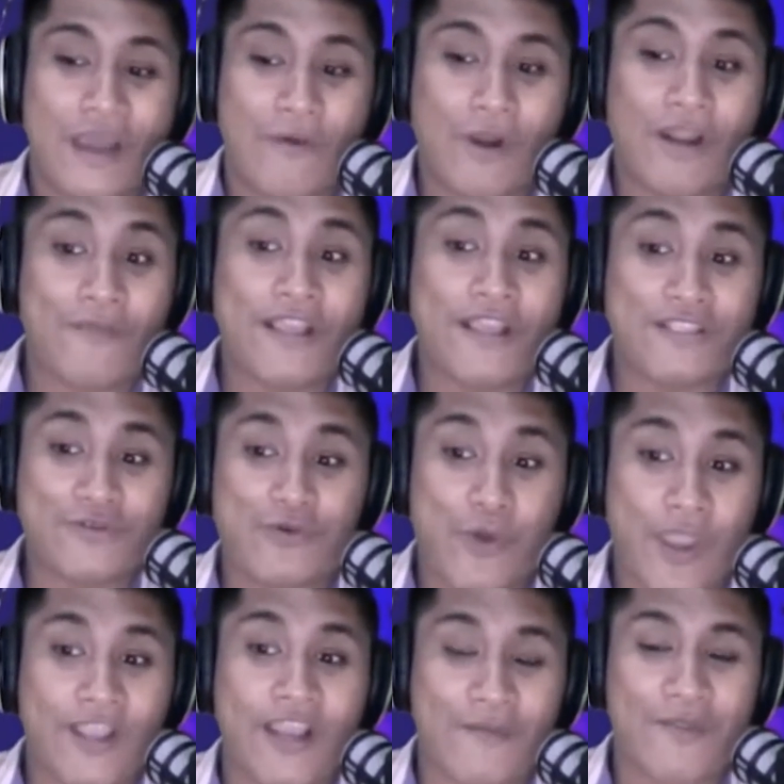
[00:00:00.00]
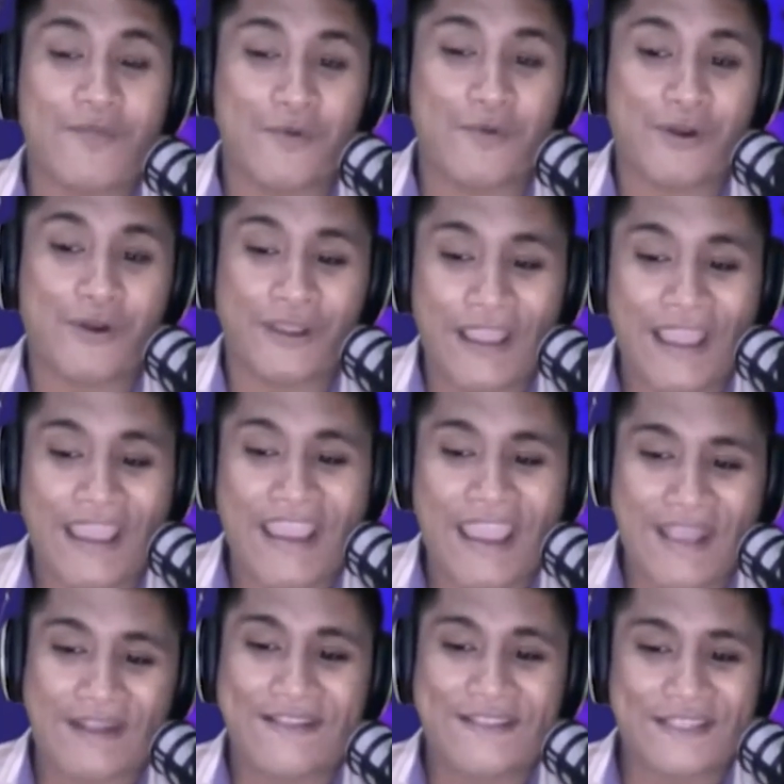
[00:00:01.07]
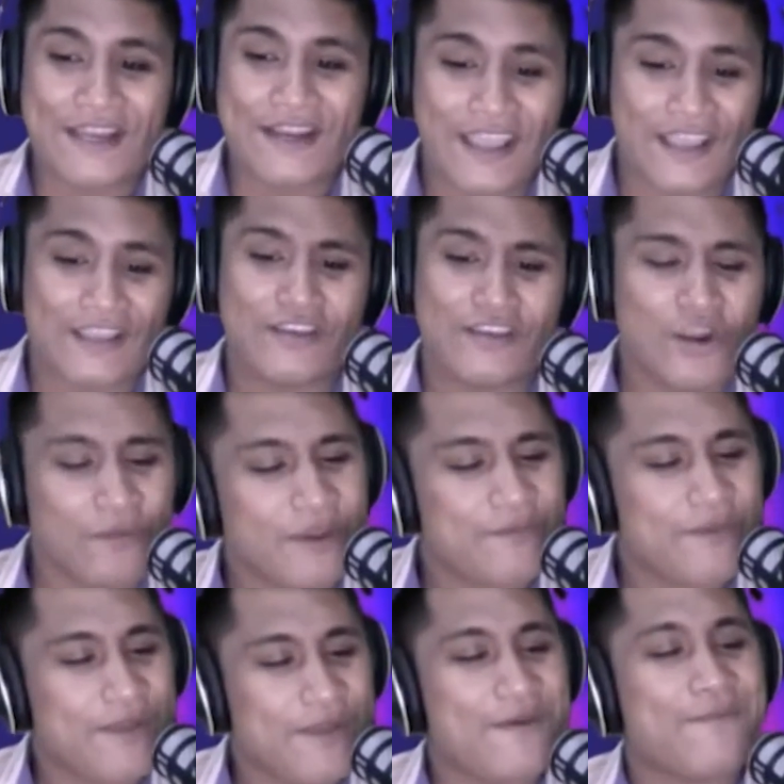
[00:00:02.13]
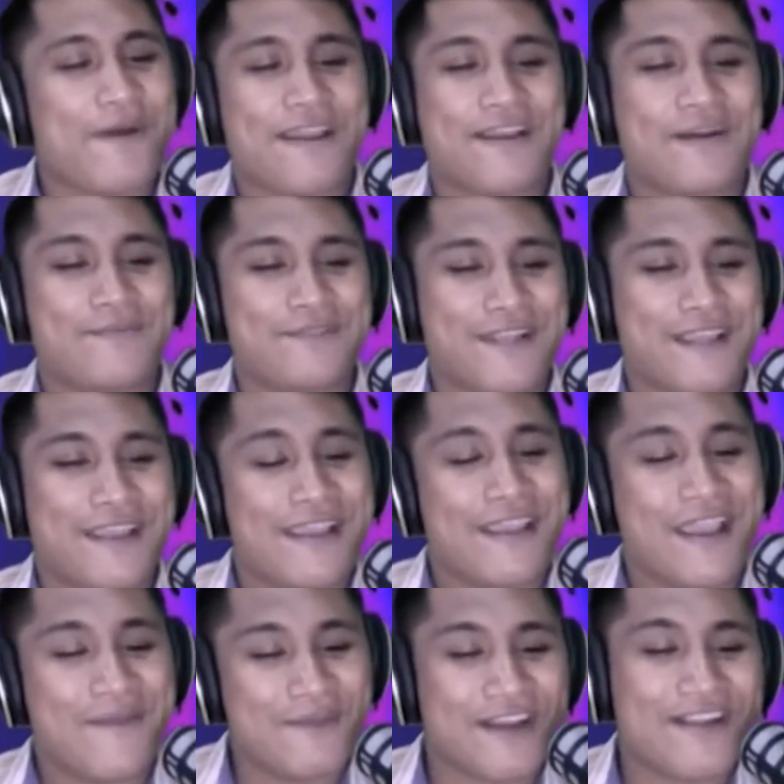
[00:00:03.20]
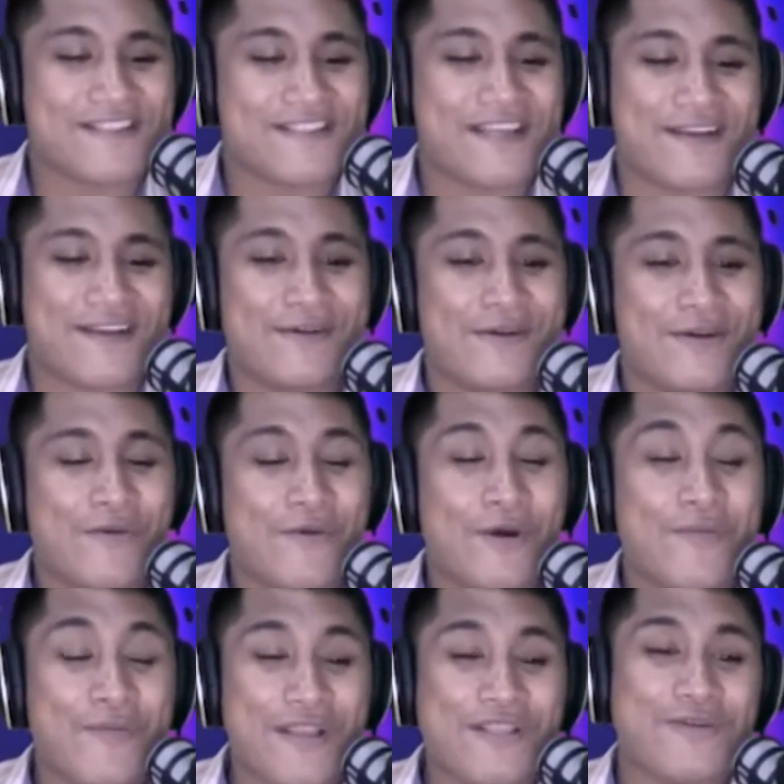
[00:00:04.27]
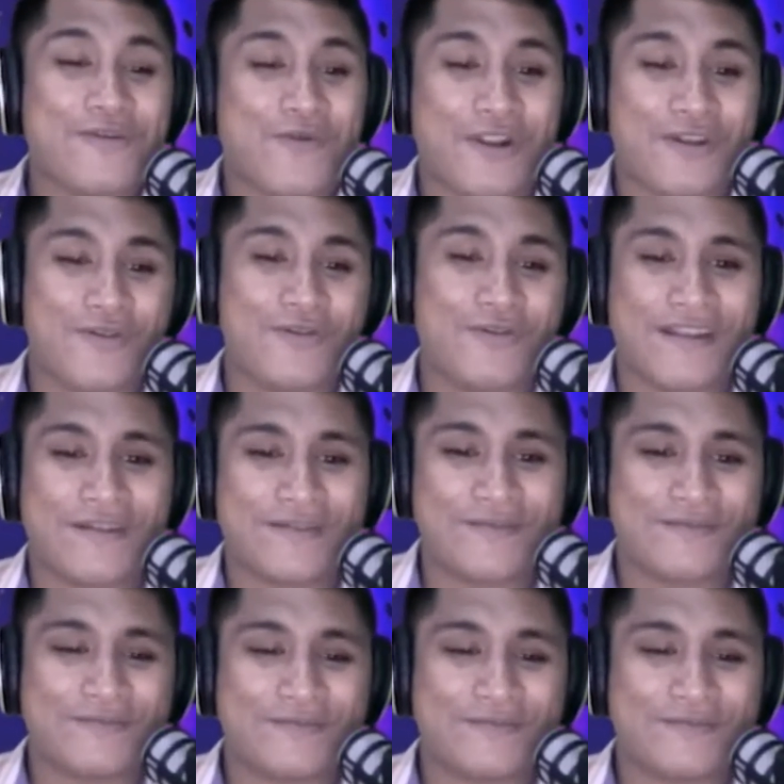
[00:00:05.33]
What makes you wake up in the morning and decide, hey, I'm going to pick my bike up today. I'm going to cycle. What makes you want to do that?